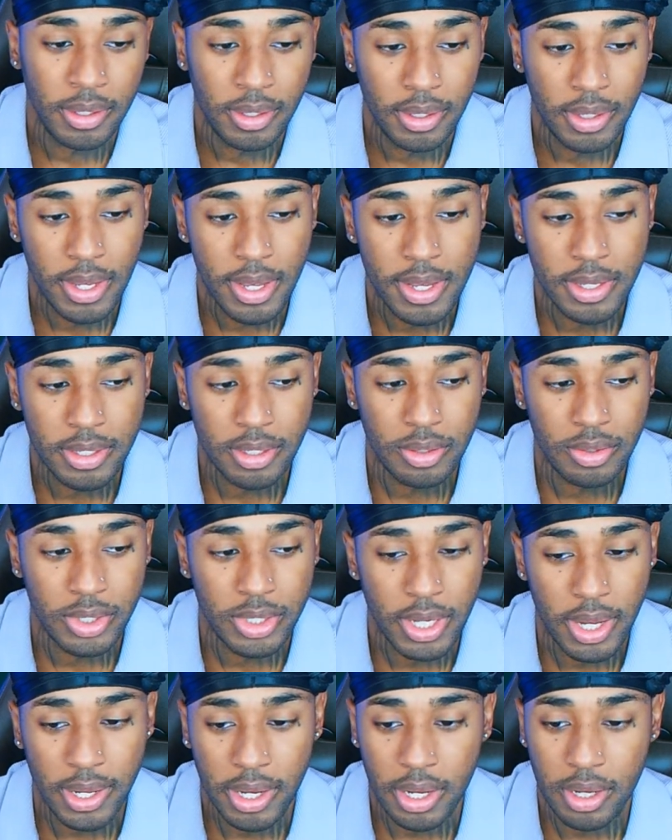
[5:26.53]
yeah so
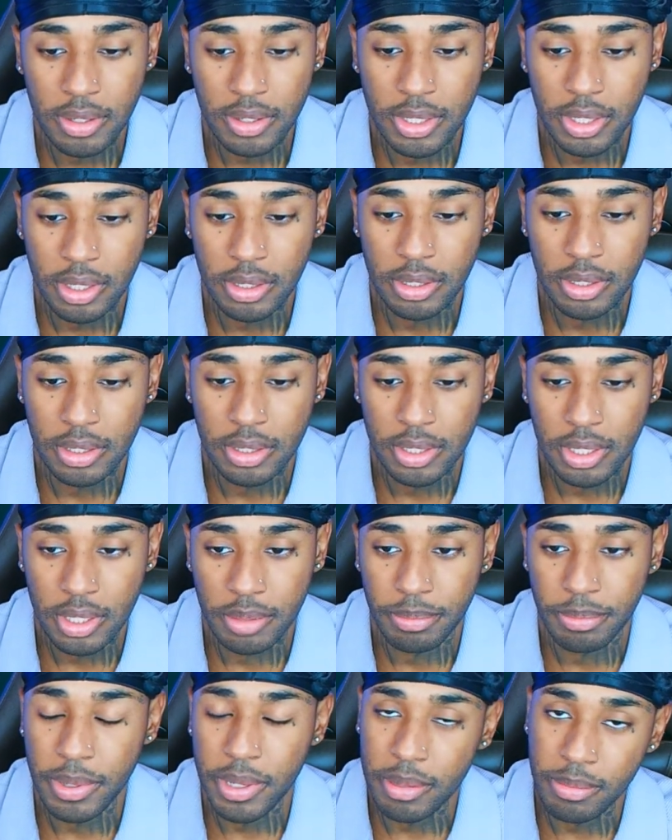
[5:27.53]
shout out to the to the
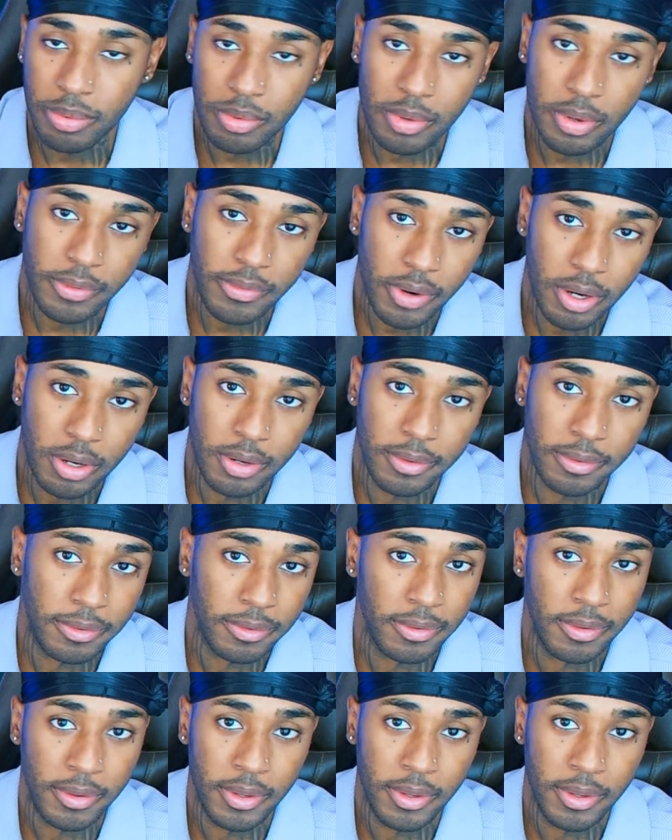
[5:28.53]
people of earth